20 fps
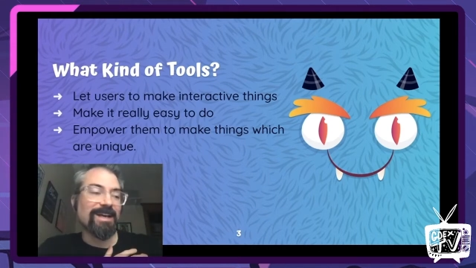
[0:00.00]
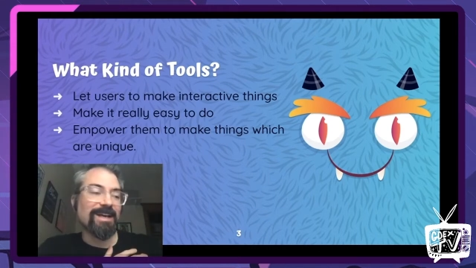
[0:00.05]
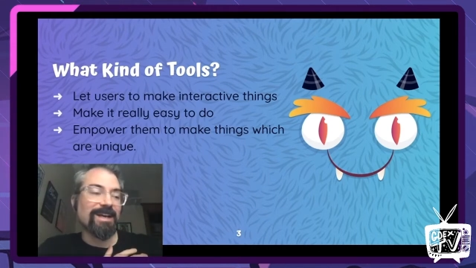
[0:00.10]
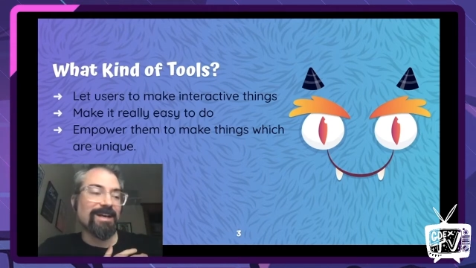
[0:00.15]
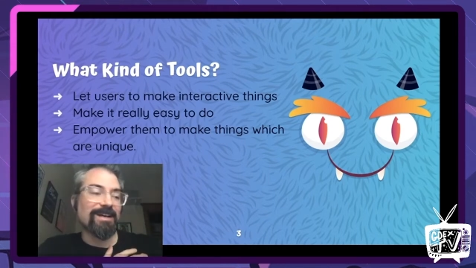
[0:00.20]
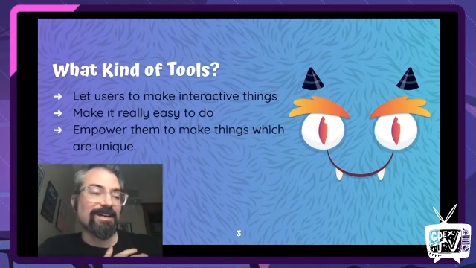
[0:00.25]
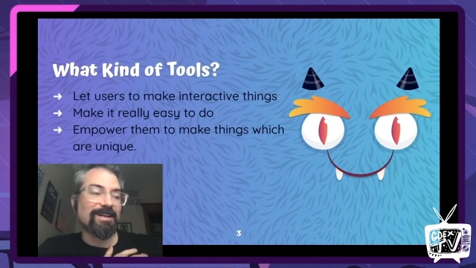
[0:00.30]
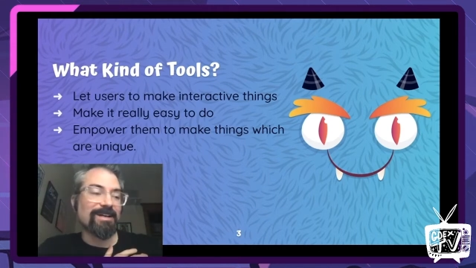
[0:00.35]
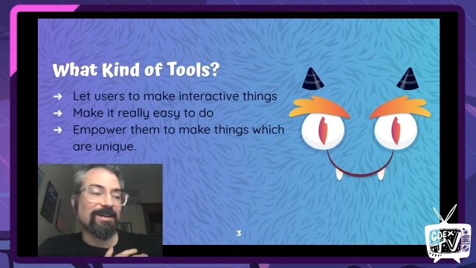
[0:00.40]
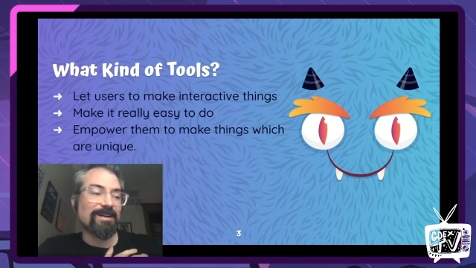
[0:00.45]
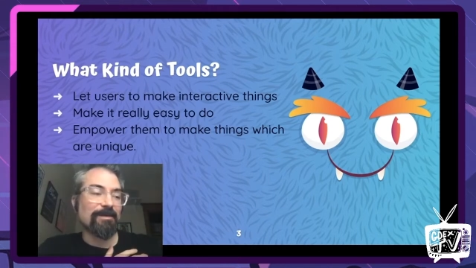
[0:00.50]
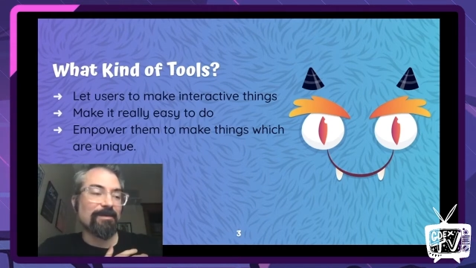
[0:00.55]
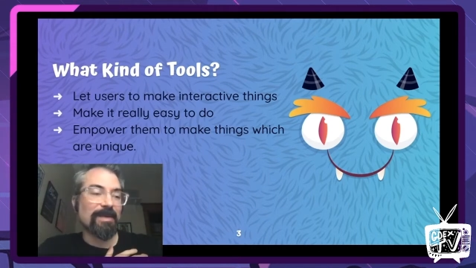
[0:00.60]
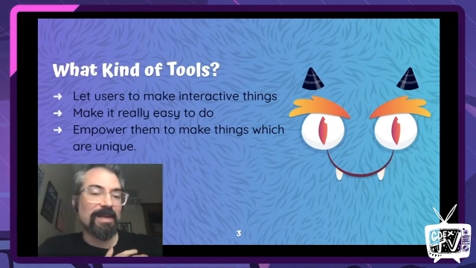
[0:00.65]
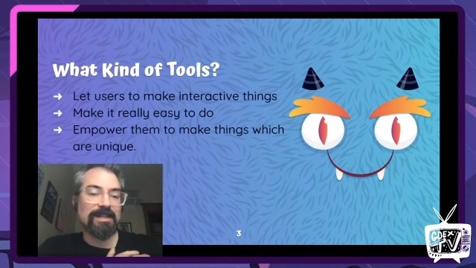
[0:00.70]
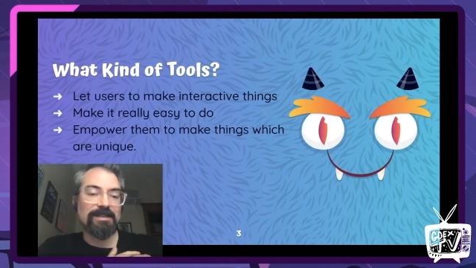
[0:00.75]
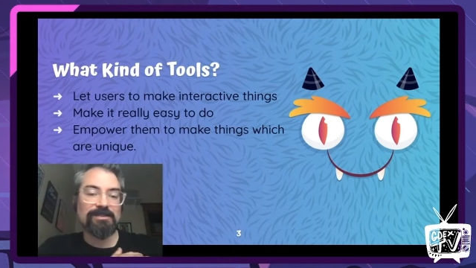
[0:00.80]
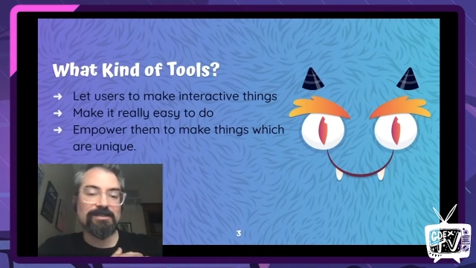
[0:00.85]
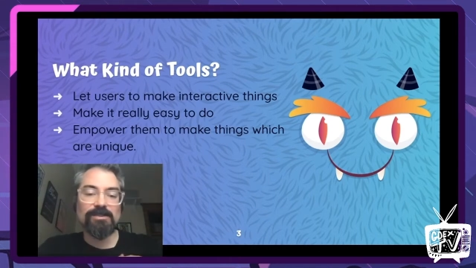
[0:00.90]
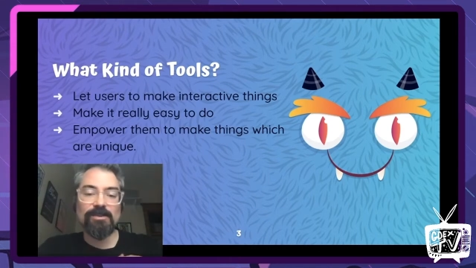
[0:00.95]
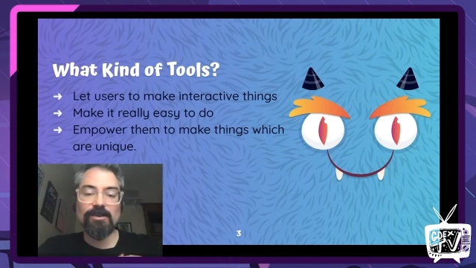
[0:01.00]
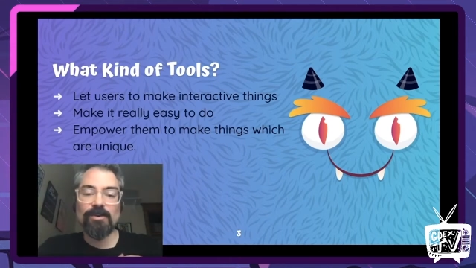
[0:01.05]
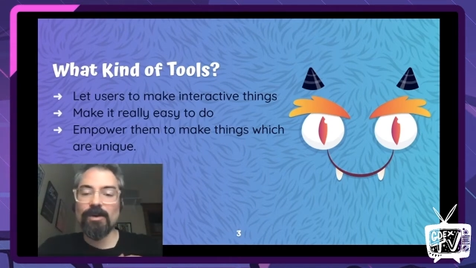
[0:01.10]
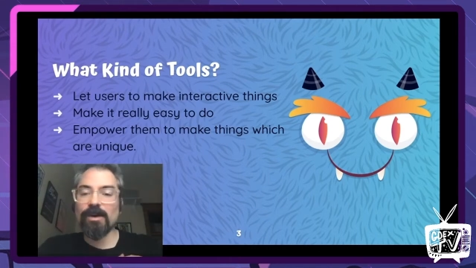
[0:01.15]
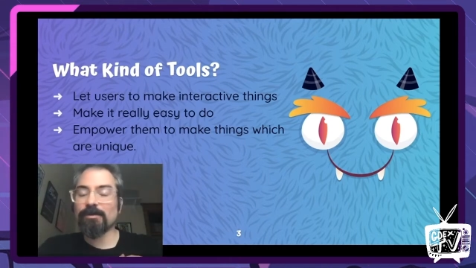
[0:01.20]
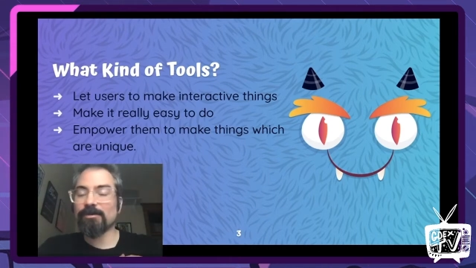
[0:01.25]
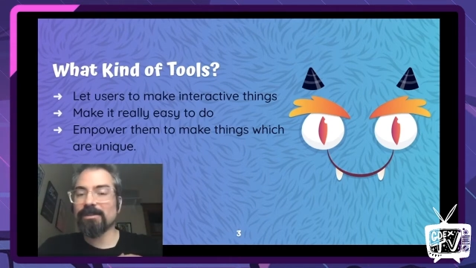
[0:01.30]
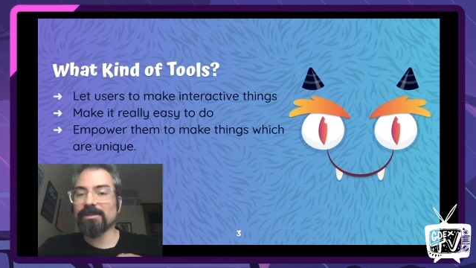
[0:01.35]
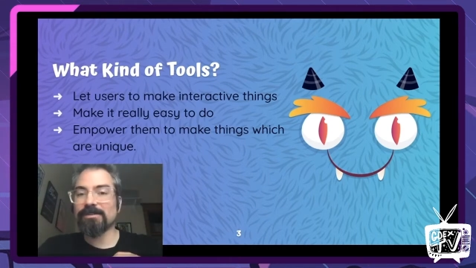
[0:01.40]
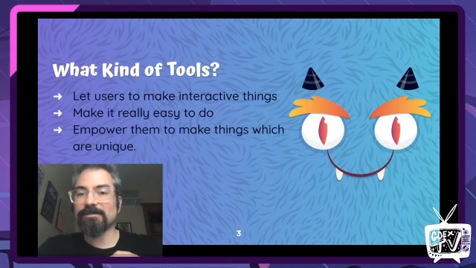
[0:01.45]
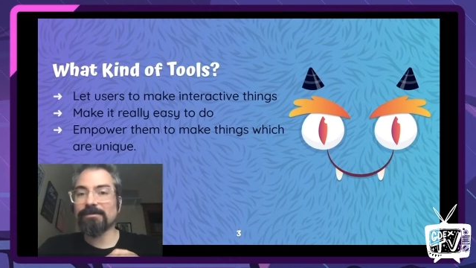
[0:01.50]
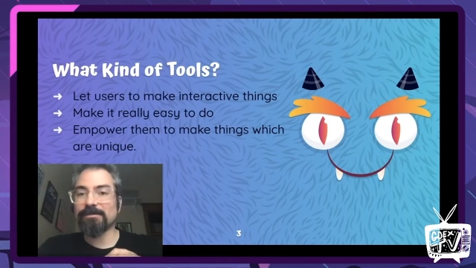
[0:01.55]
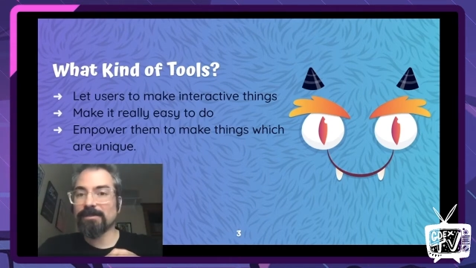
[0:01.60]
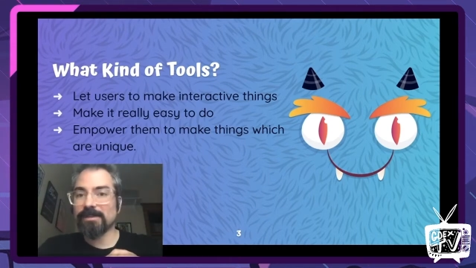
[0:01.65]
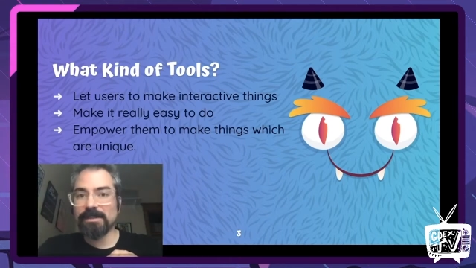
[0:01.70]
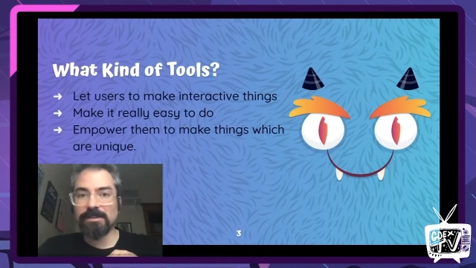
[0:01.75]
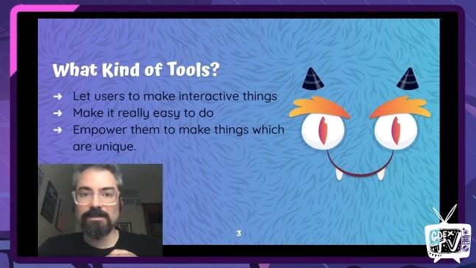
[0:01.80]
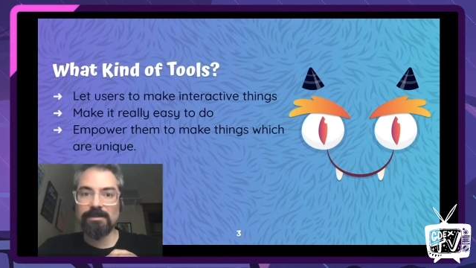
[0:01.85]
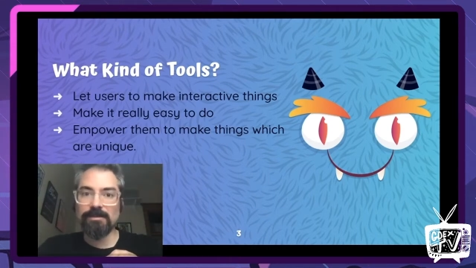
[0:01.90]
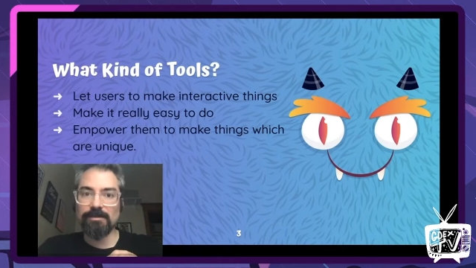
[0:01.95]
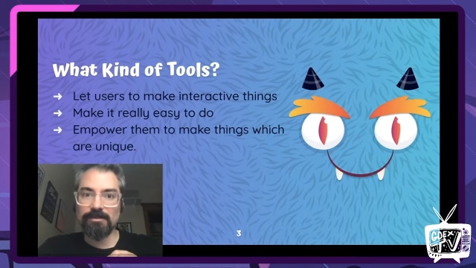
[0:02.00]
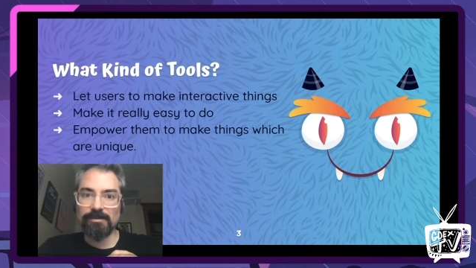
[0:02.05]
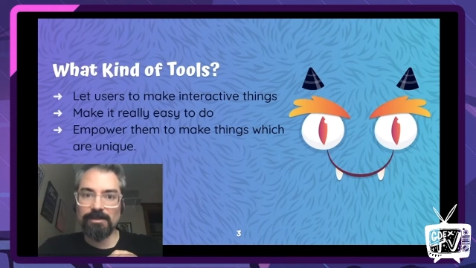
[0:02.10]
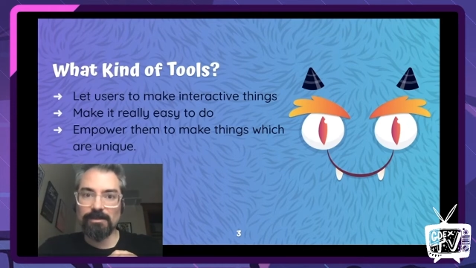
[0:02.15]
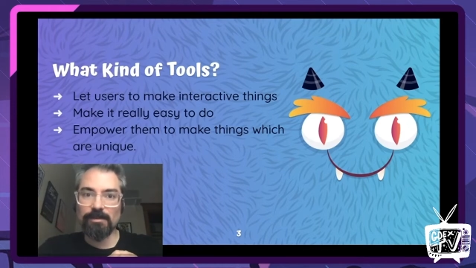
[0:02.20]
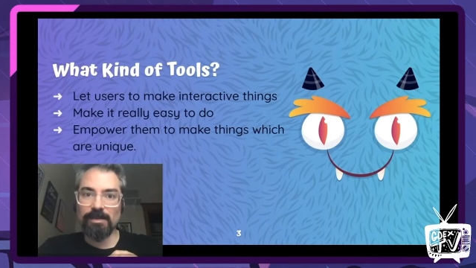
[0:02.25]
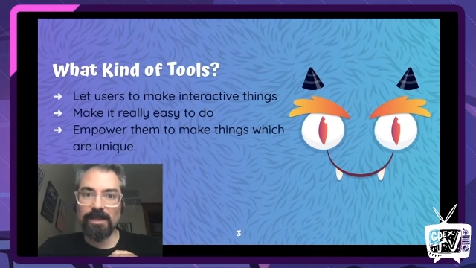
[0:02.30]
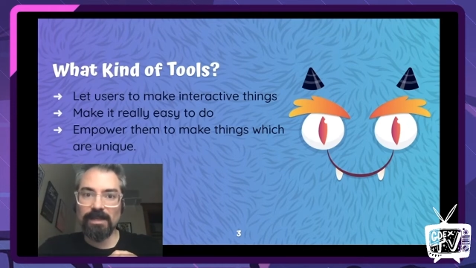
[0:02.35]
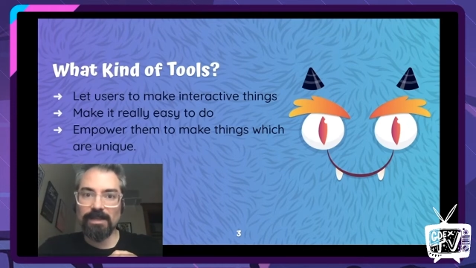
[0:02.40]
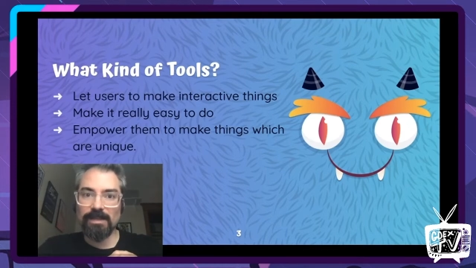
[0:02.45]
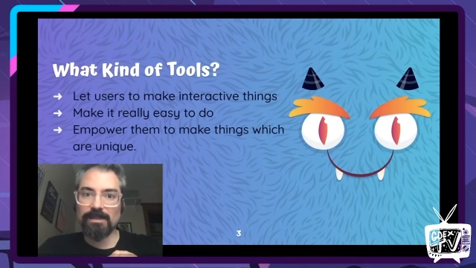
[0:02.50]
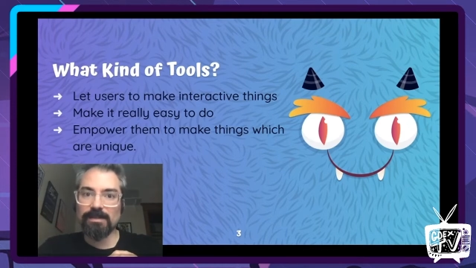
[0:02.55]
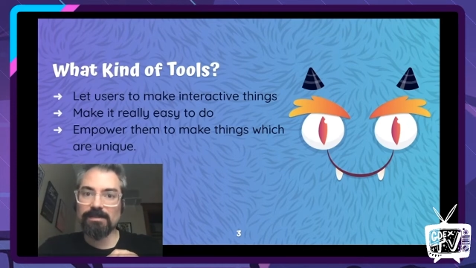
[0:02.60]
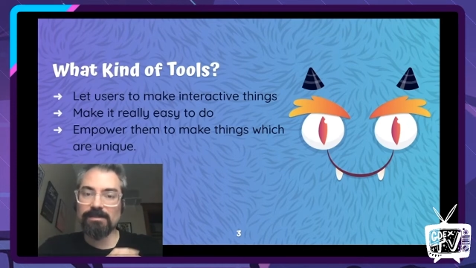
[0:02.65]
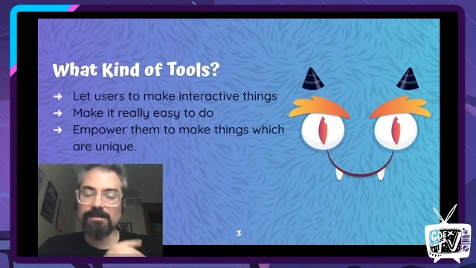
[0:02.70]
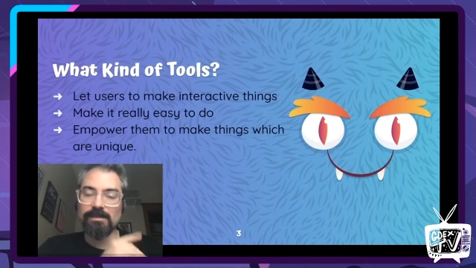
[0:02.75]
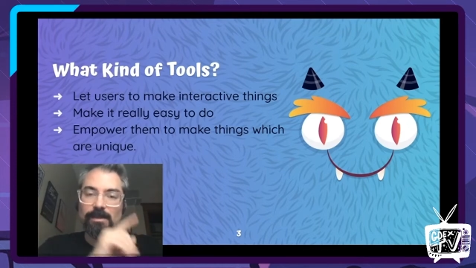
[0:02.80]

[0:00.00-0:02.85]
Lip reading: And so I will inflict those opinions